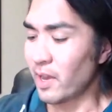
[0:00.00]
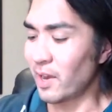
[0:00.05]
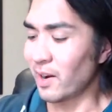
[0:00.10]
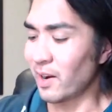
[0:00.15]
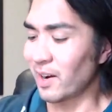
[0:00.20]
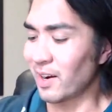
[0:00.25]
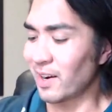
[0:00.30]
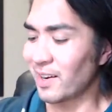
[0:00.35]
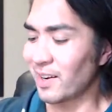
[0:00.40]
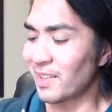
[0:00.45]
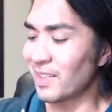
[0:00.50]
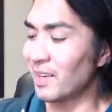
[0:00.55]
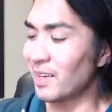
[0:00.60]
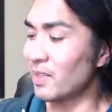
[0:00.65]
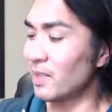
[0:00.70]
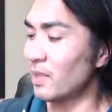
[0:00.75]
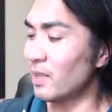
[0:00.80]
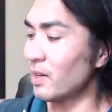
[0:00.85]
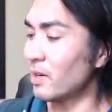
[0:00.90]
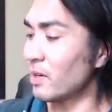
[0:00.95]
there,
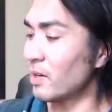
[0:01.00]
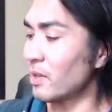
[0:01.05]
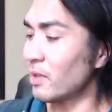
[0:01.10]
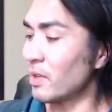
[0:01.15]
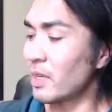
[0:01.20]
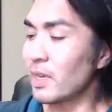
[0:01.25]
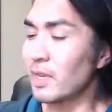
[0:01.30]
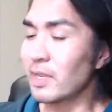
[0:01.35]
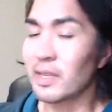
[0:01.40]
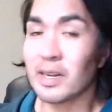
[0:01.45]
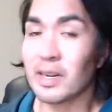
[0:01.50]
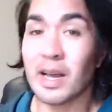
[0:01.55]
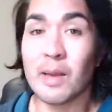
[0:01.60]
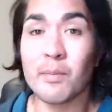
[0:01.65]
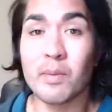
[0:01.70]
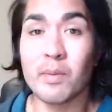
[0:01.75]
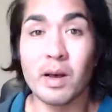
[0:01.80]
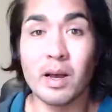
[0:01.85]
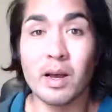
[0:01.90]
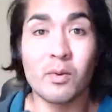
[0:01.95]
the the thing that I
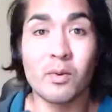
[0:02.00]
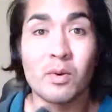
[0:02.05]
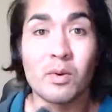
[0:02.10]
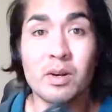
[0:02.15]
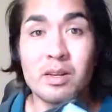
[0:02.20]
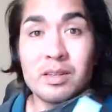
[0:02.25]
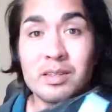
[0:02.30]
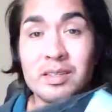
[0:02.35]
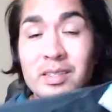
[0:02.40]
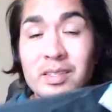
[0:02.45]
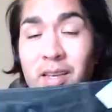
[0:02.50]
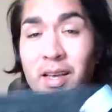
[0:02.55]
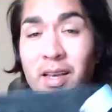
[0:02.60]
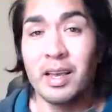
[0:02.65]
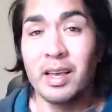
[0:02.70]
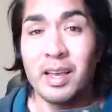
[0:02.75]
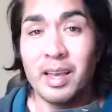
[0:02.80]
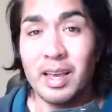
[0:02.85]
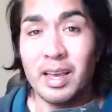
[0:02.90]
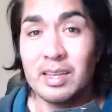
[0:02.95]
bought was
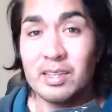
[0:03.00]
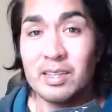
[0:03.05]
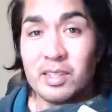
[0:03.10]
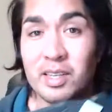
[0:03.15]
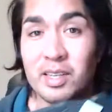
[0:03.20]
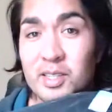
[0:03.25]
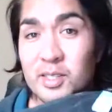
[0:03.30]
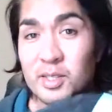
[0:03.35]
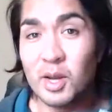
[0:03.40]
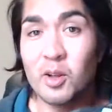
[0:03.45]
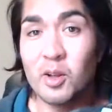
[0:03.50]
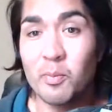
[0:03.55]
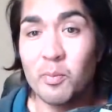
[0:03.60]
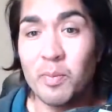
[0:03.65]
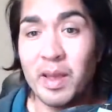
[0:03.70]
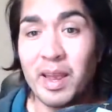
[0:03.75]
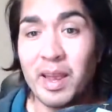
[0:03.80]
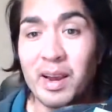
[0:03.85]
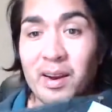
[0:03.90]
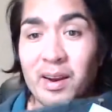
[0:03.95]
a six dollar
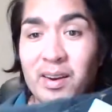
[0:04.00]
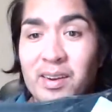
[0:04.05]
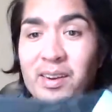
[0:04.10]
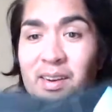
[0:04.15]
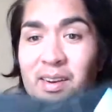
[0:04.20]
pair